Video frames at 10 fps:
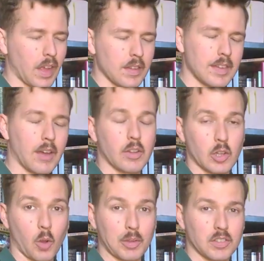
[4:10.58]
down in the
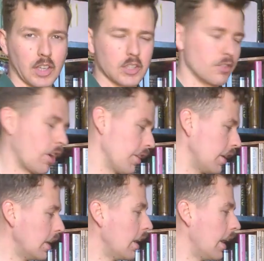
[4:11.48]
comment section rather,
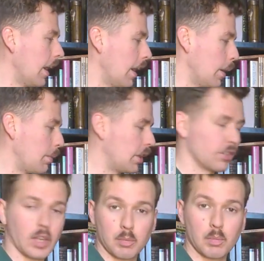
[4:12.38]

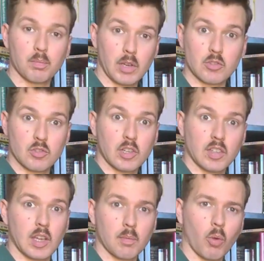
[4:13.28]
because I'd be interested
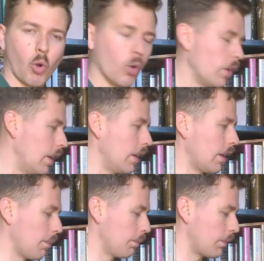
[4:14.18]
to hear more.
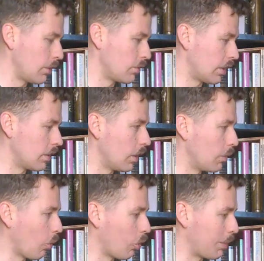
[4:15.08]
I'm interested to learn
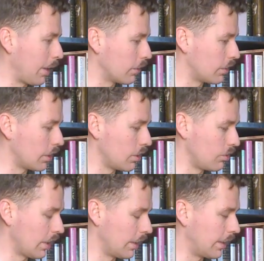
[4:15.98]
more about New
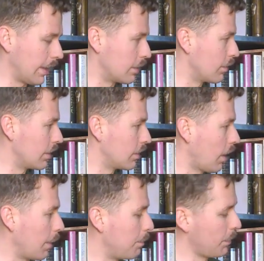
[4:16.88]
Zealand kit at this
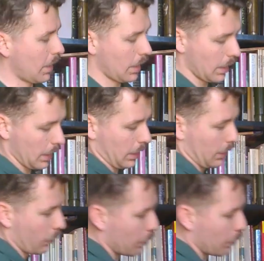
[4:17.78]
time. We